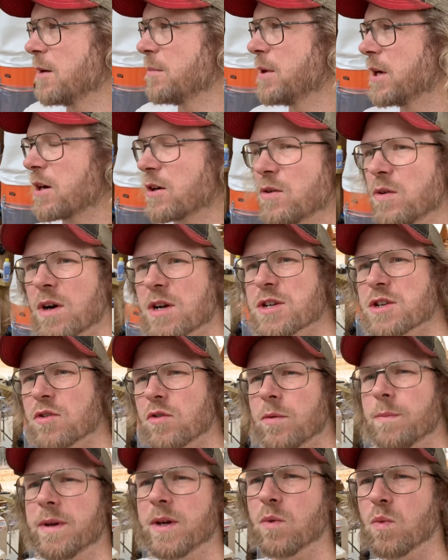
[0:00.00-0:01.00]
better question
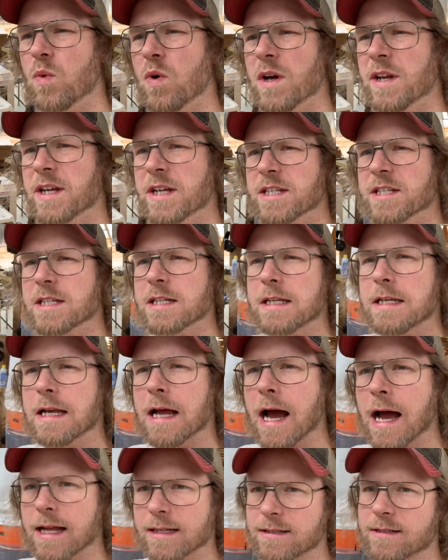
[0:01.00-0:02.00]
would be, what is it
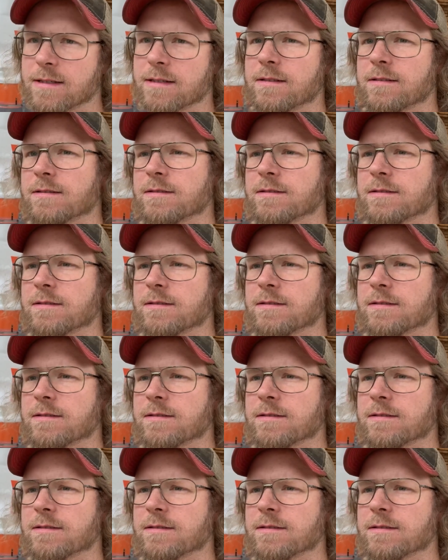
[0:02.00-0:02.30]
not?